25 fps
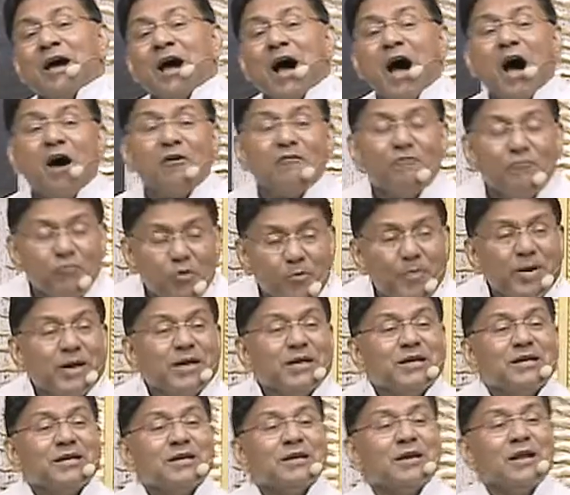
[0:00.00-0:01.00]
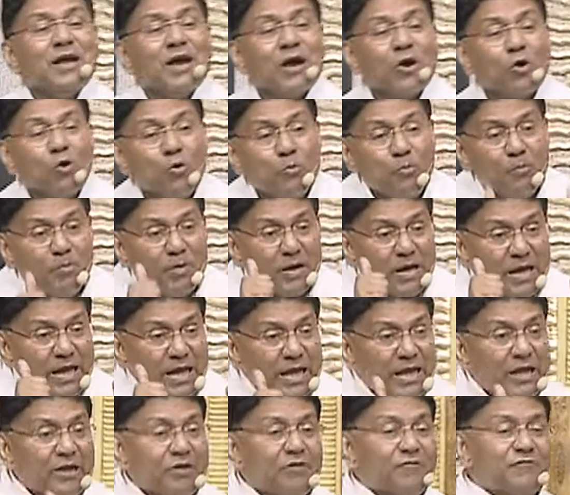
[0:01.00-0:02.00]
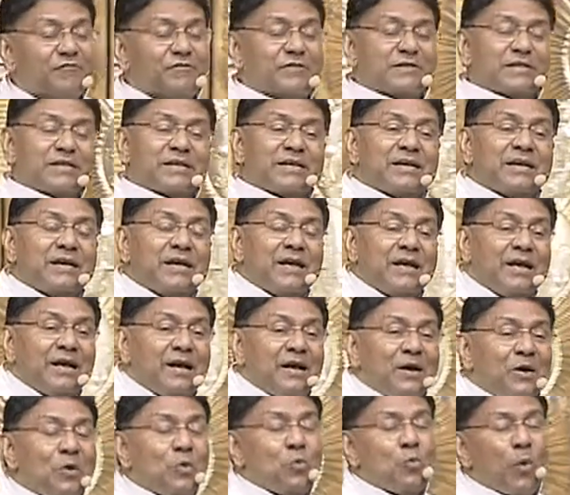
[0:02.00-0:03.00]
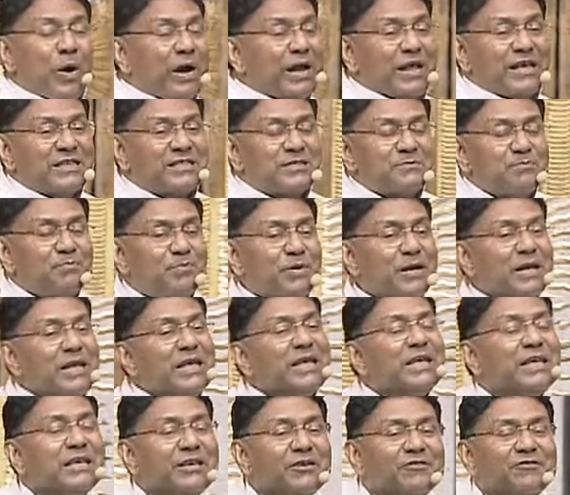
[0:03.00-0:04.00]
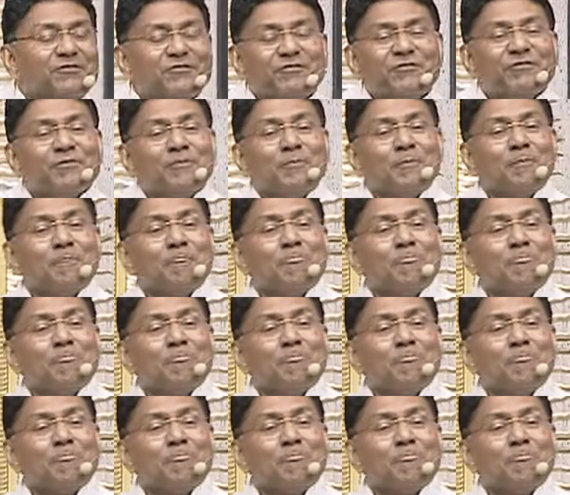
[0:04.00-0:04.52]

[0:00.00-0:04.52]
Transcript: A woman who believed. What is belief?